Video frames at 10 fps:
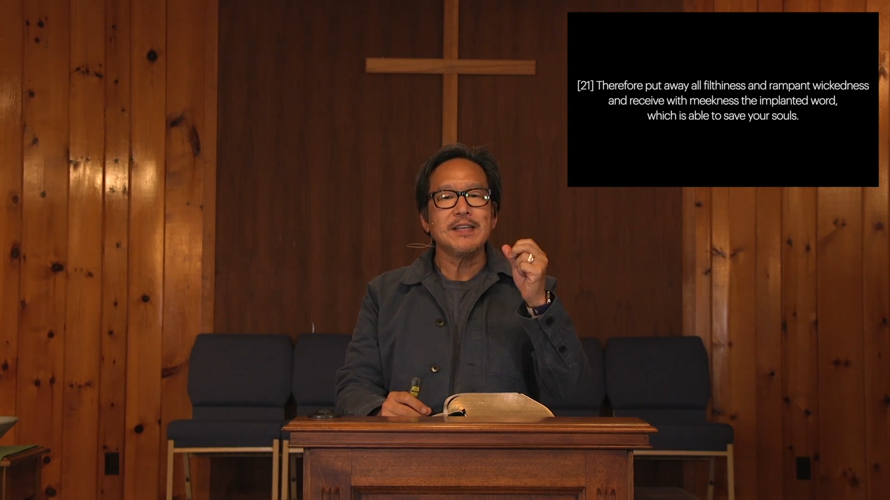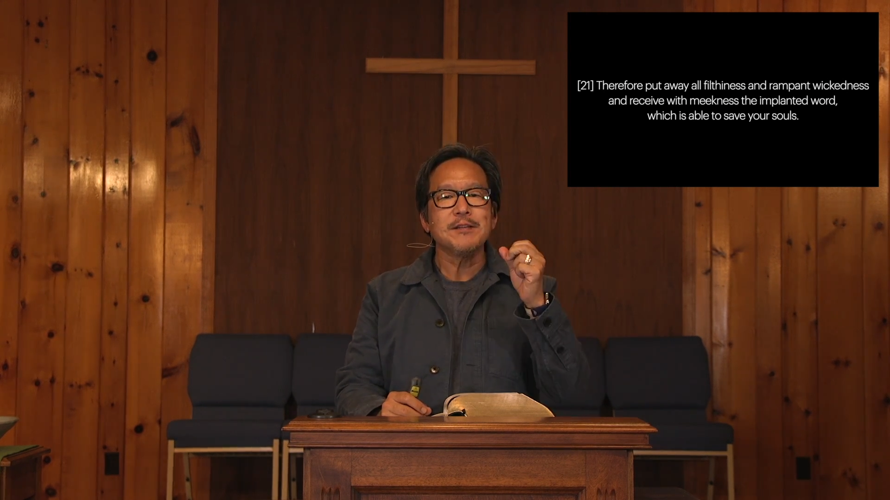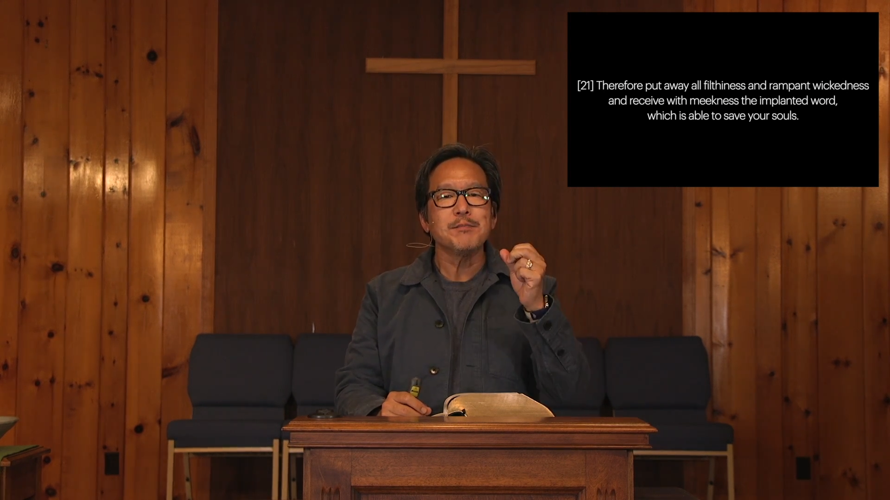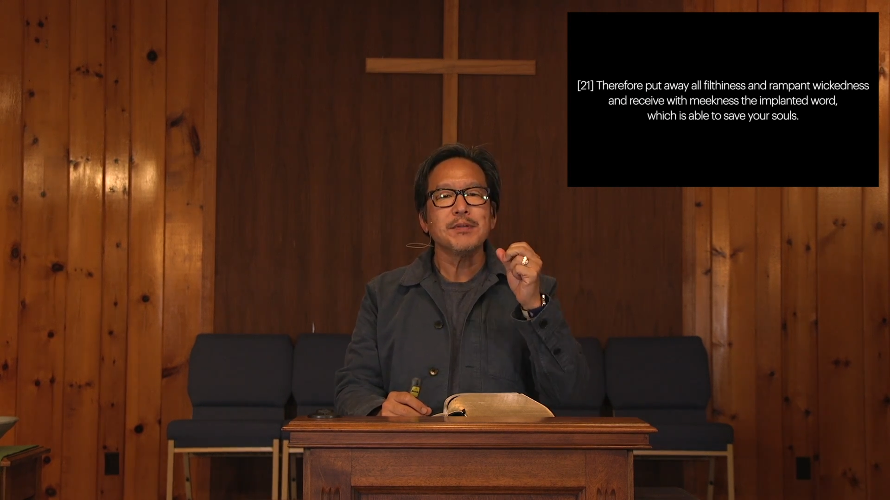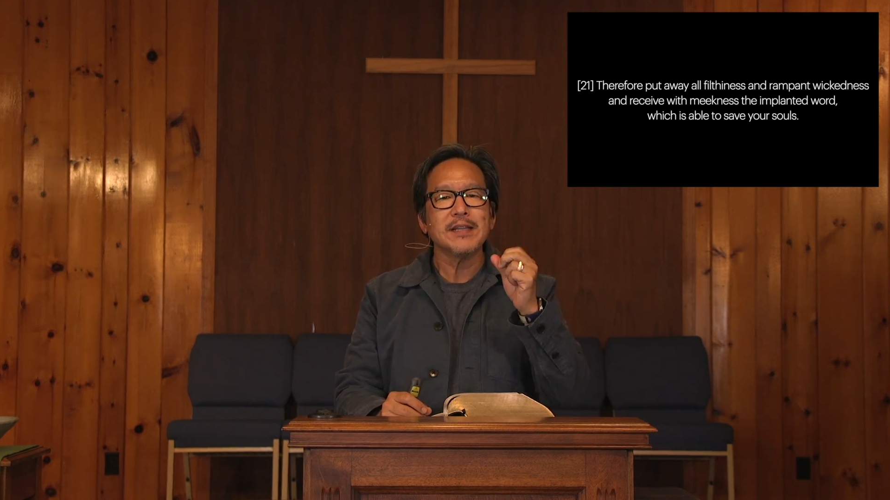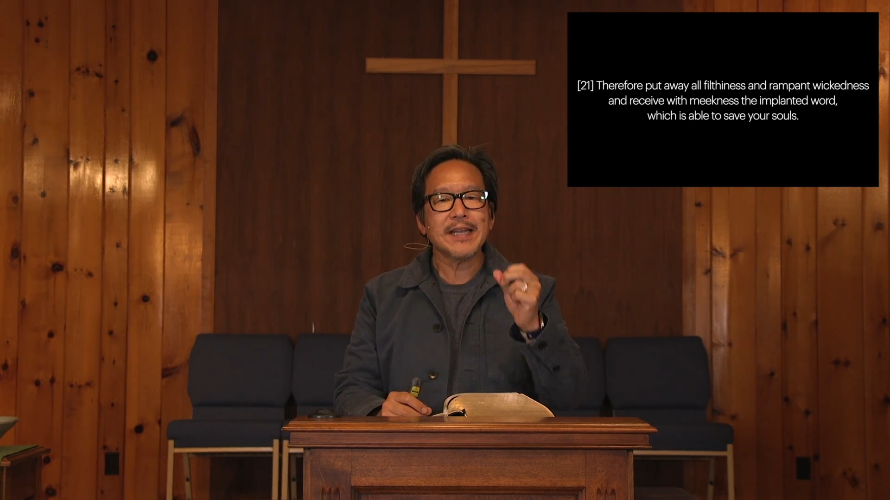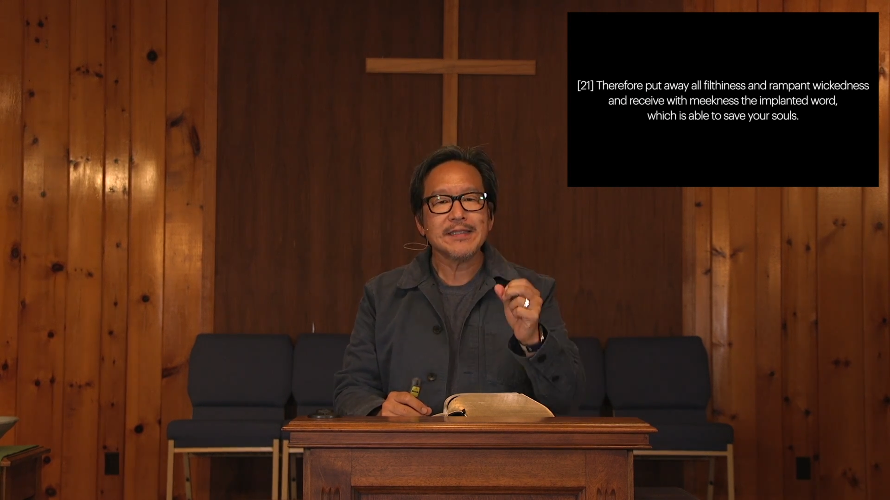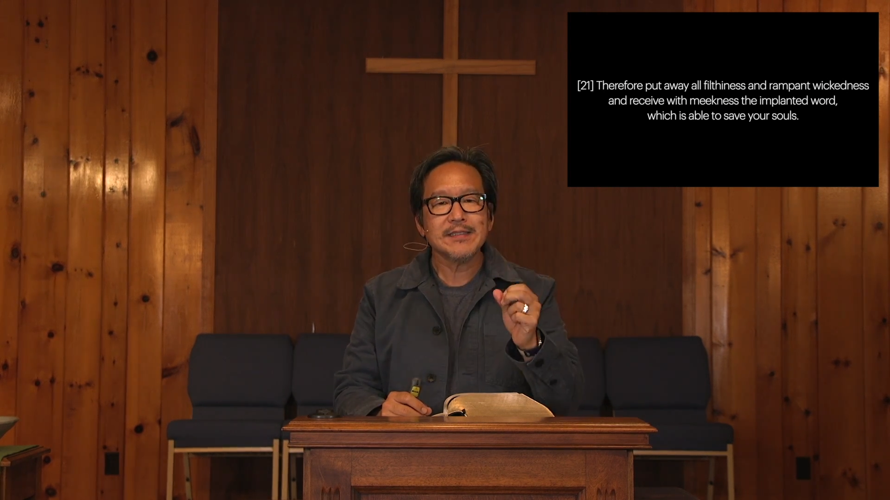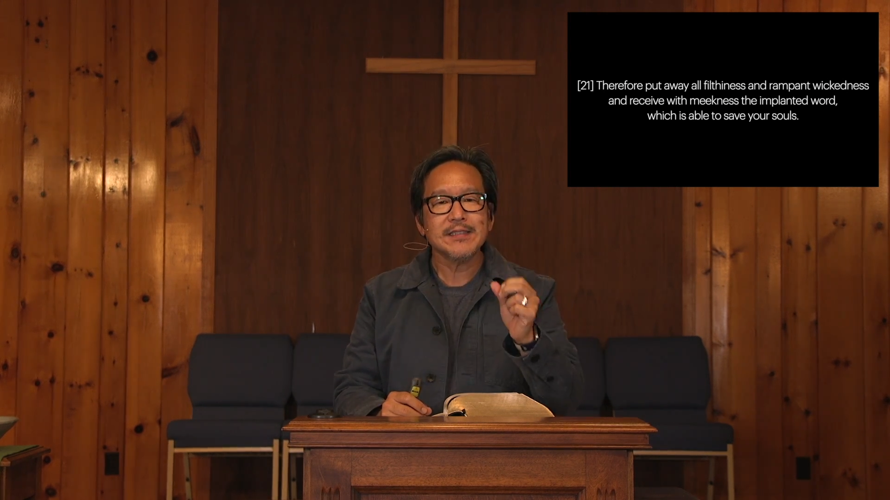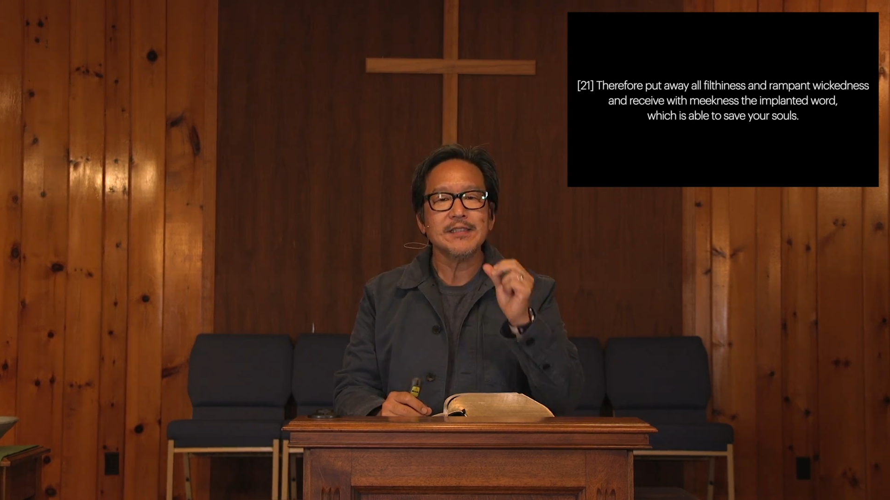
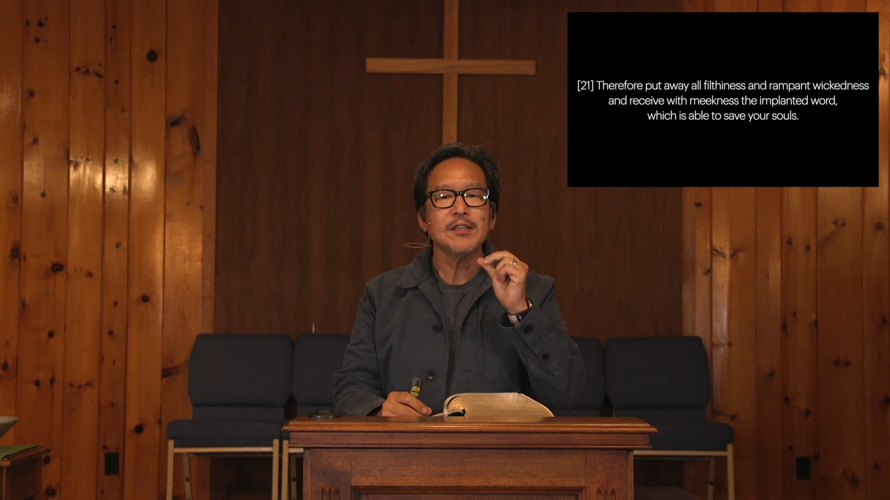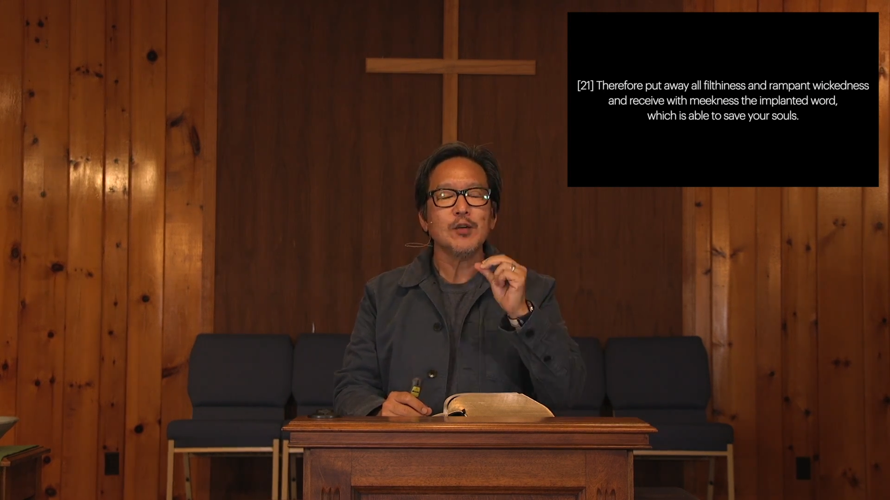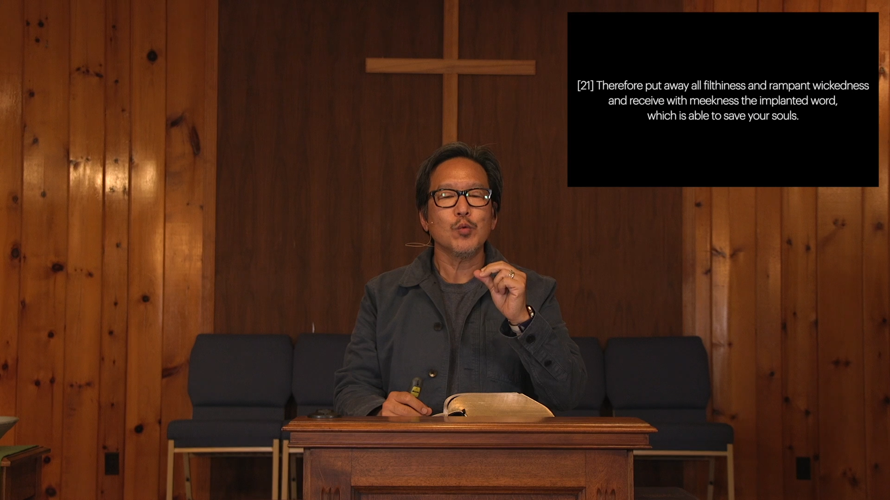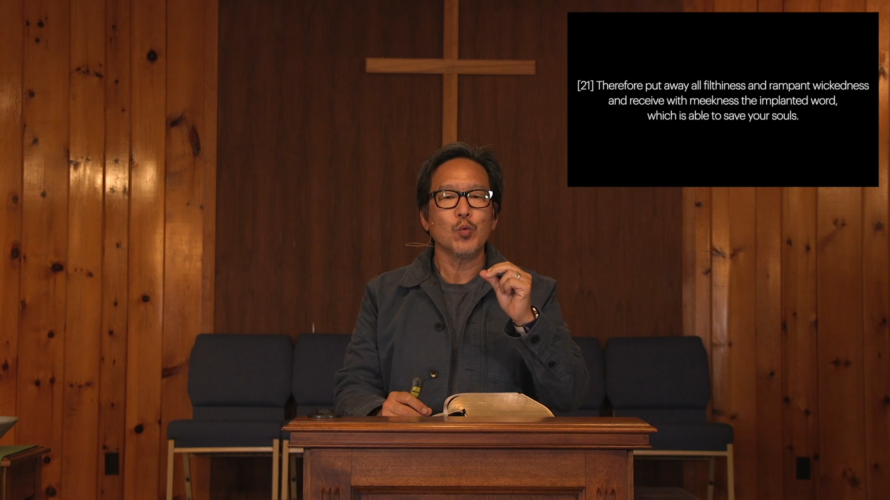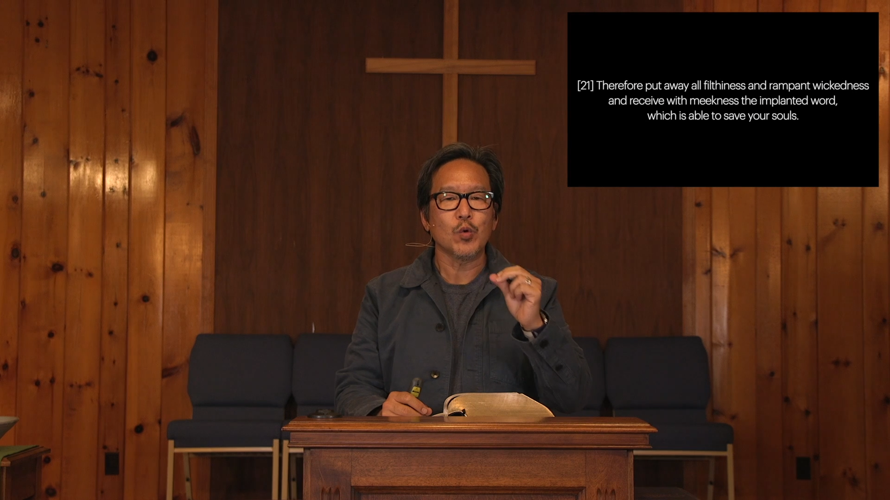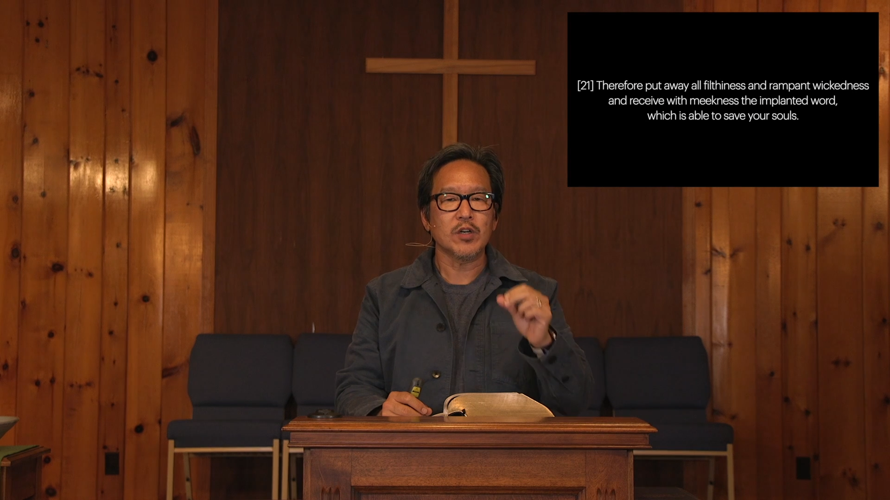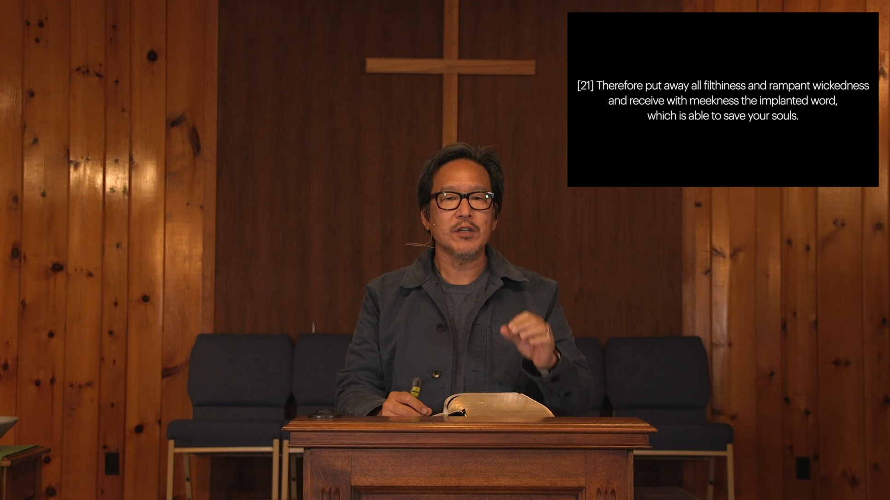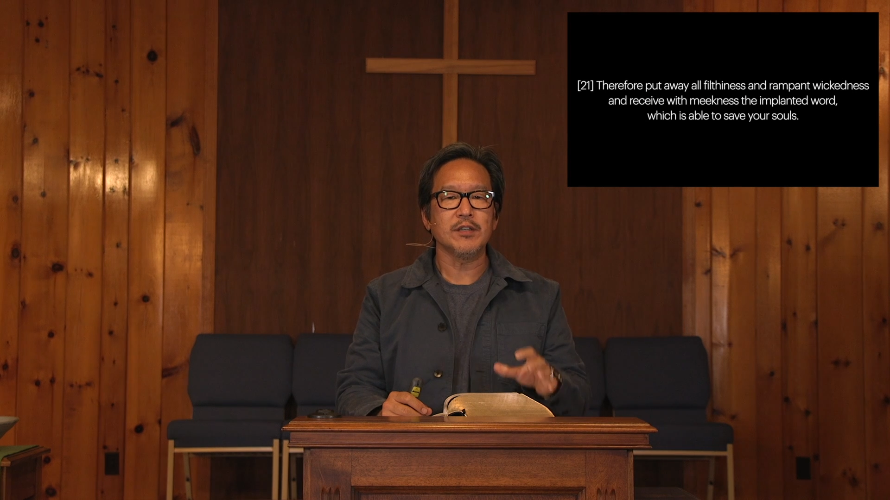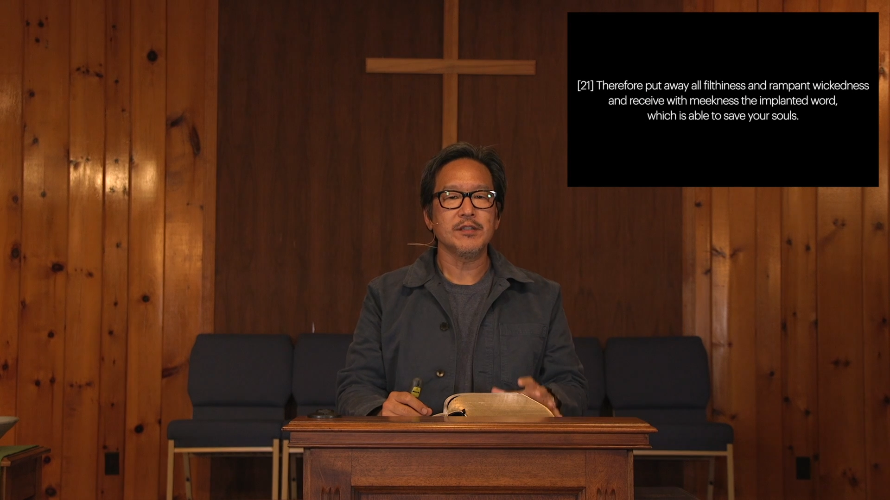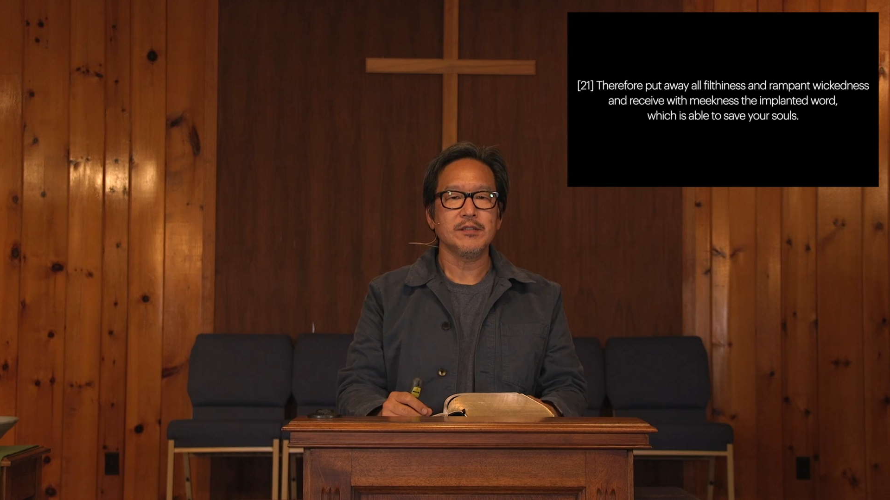implanted
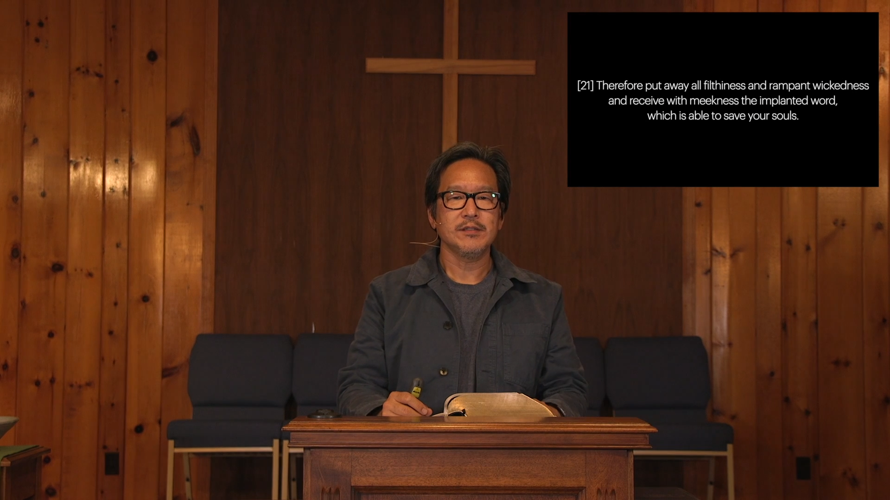word.